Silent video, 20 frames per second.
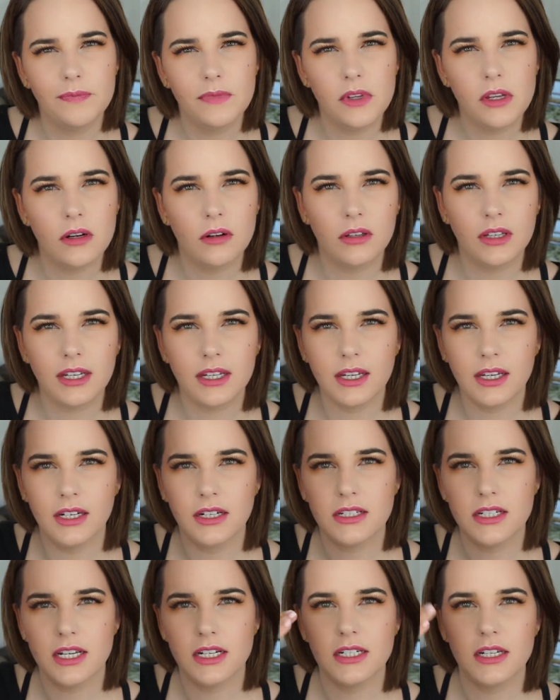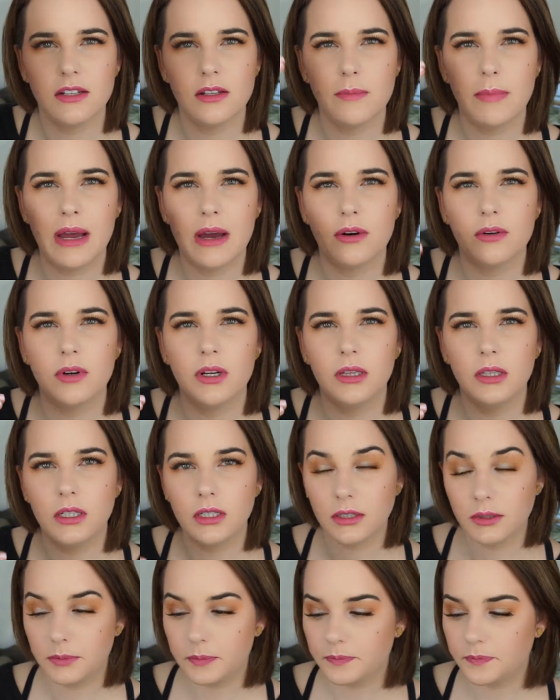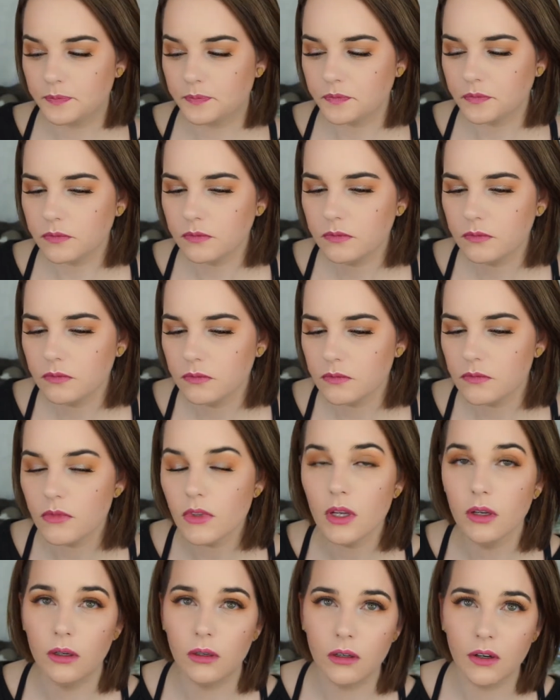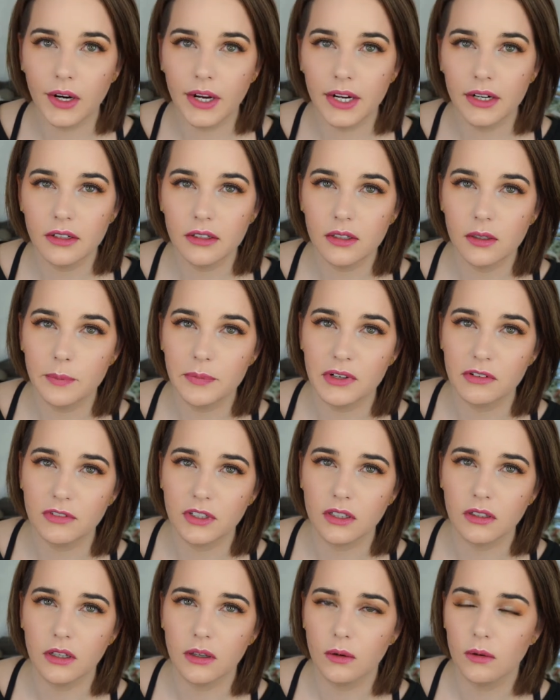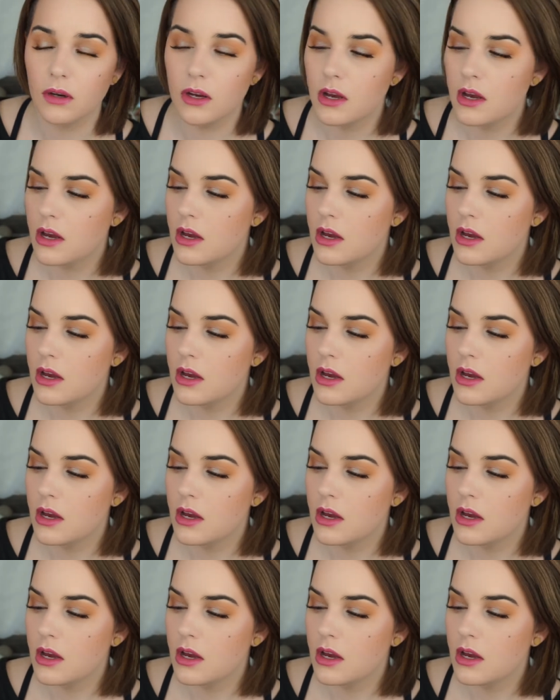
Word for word: you know, like kind of take down the powdery look or add a little bit of a glow.